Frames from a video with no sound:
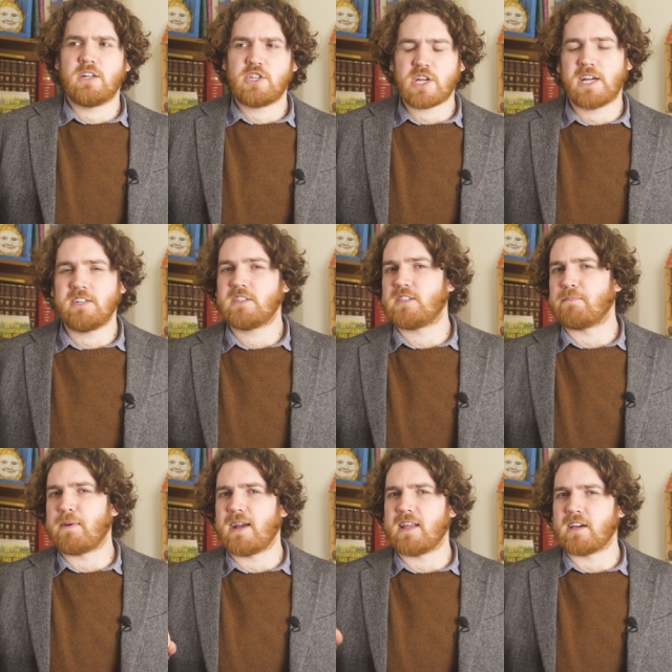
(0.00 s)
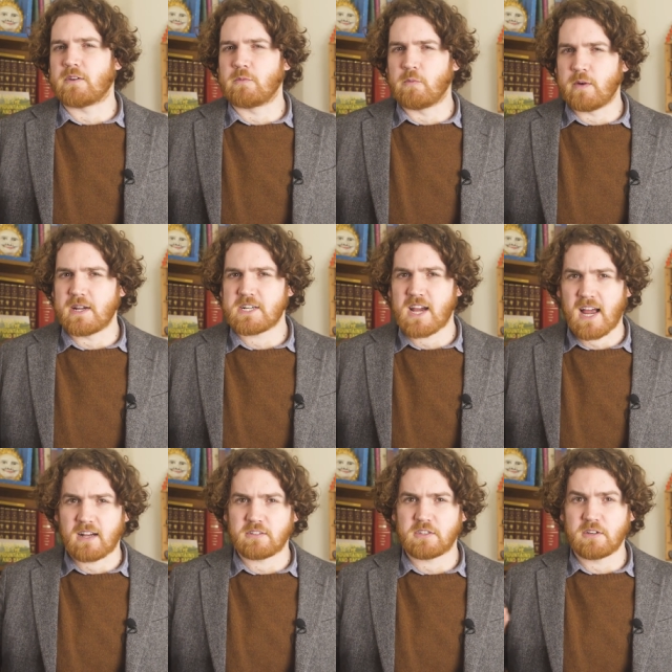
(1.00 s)
changes depending on which
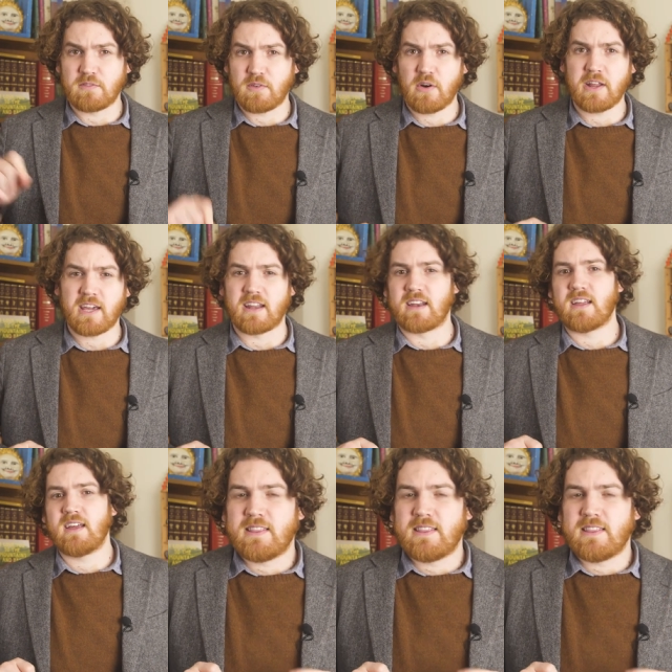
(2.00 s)
house you're voting in.